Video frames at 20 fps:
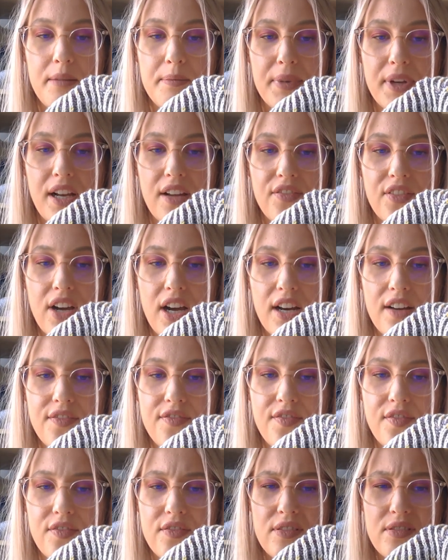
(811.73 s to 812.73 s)
but I've kind
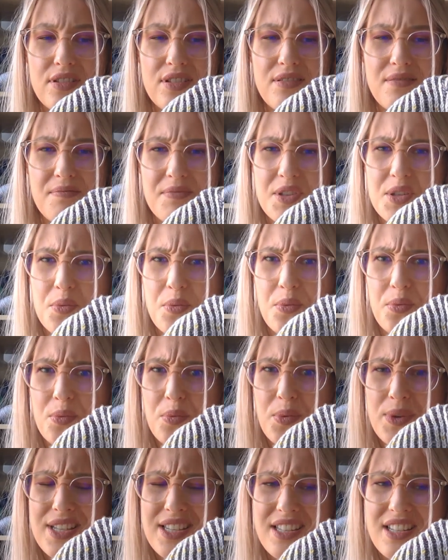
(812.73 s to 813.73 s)
of
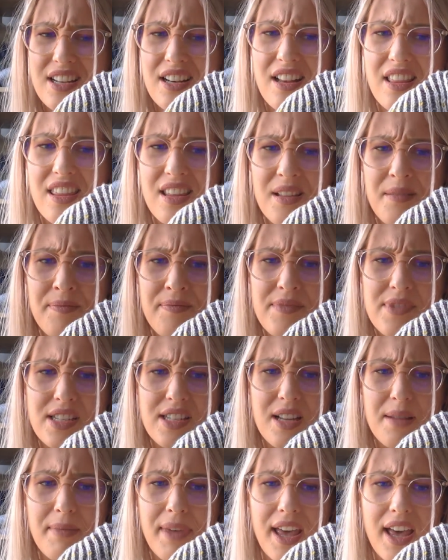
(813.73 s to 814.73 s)
twisted them
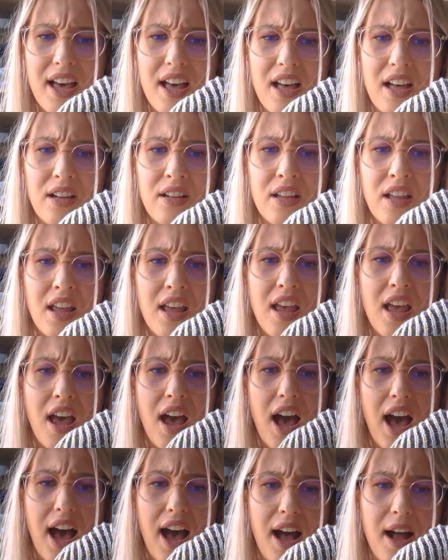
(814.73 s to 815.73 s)
somehow.
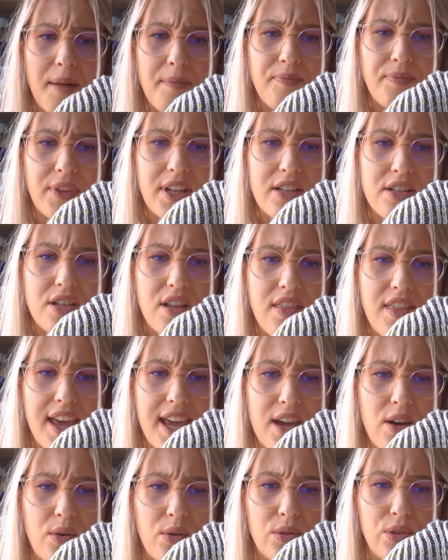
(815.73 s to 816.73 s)
And so
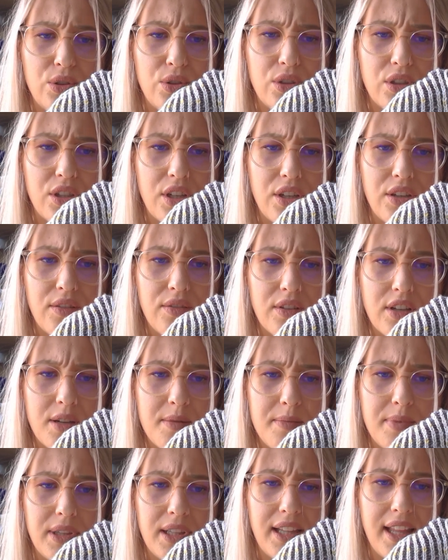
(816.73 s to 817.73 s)
they all look
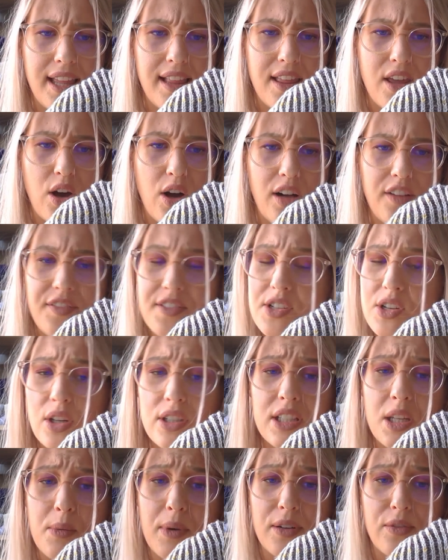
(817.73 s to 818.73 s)
completely off. It's
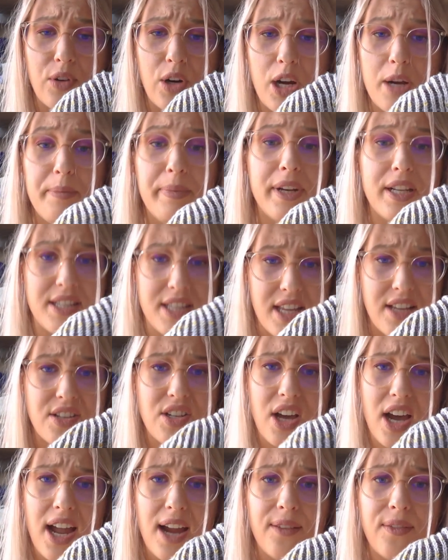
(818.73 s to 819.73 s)
only one row, but it's the
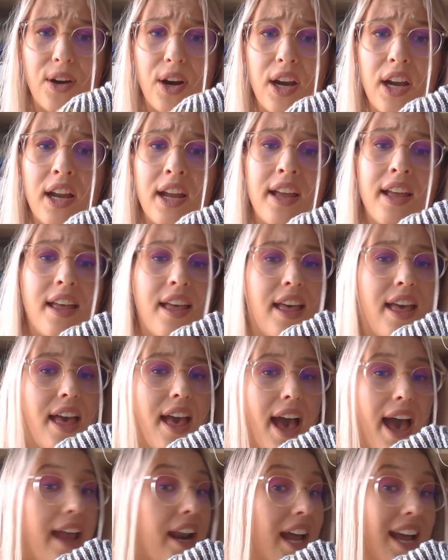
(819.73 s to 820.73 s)
entire row.
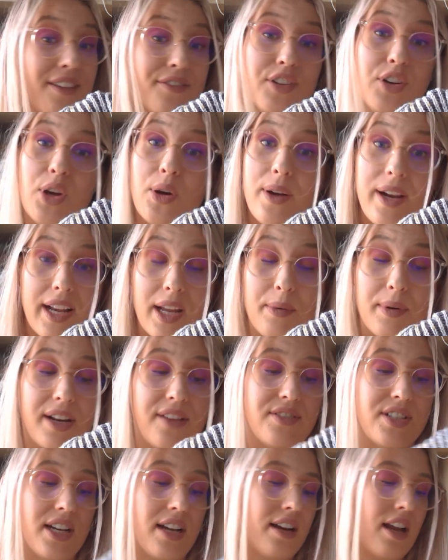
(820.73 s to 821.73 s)
And I have no idea what
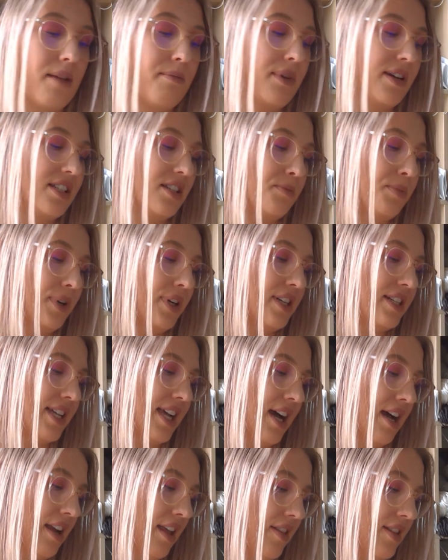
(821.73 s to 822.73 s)
I've done. I must have put it
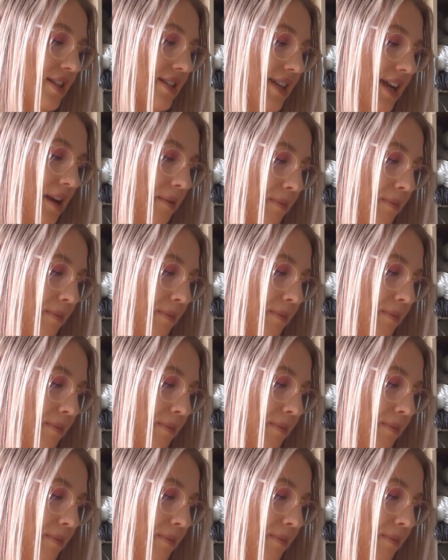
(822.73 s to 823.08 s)
down and then started